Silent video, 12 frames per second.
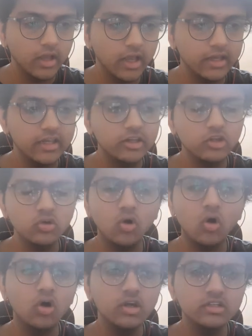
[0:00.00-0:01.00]
and enqueue
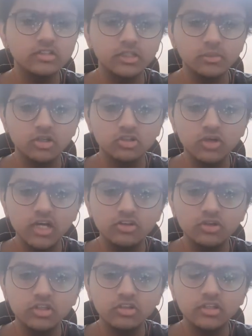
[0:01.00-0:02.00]
all its neighbors. So as you
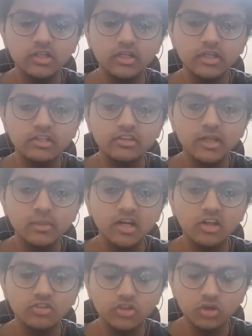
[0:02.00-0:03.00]
can see, its neighbors are
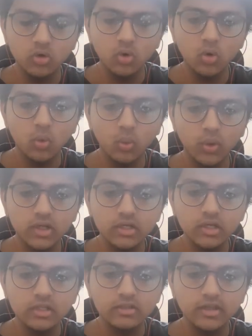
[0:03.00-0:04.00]
0, 1,
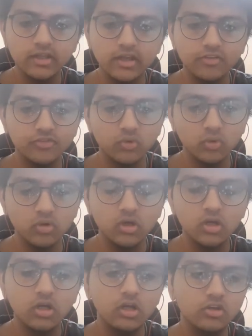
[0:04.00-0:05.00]
3 and 4.
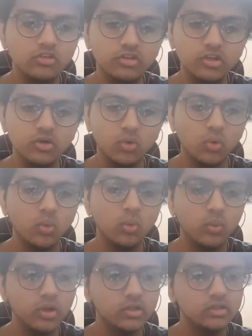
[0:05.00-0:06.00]
0,
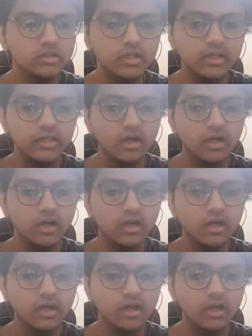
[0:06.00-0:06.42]
1, 3